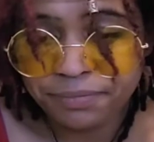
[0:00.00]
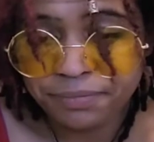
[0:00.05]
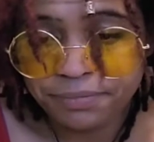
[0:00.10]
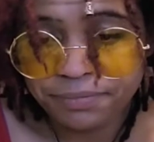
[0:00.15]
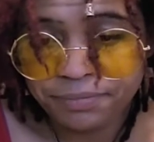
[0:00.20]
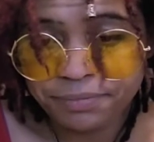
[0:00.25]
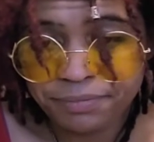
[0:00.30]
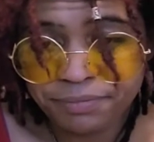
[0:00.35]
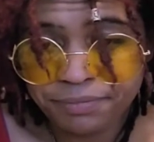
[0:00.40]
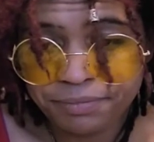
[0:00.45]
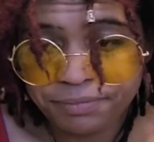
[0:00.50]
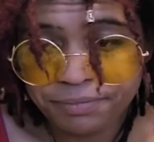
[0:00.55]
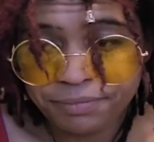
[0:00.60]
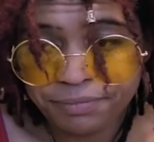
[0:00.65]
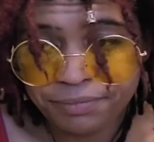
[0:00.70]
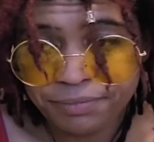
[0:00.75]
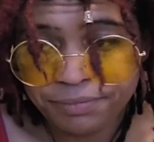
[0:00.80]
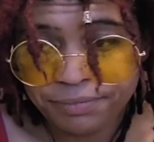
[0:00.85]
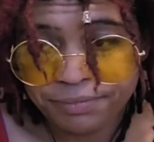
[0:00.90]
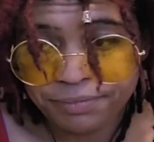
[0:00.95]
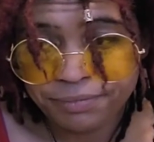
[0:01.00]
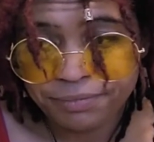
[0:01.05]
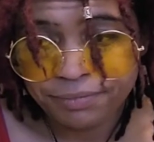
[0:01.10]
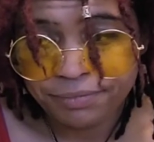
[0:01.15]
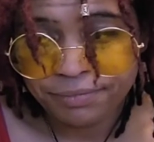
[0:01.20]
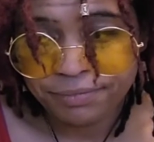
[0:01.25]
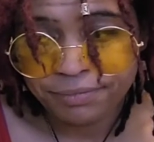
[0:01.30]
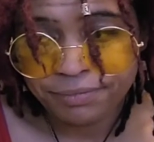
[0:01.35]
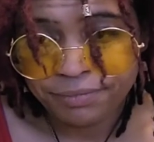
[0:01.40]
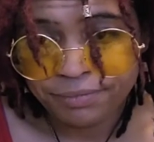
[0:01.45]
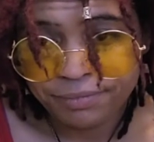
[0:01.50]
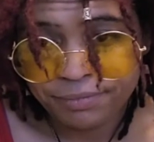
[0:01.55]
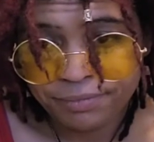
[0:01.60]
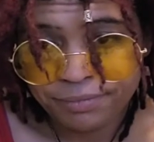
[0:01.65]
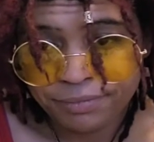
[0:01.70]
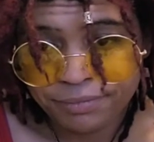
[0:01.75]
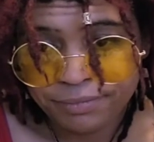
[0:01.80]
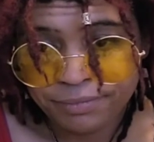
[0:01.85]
(no one is talking)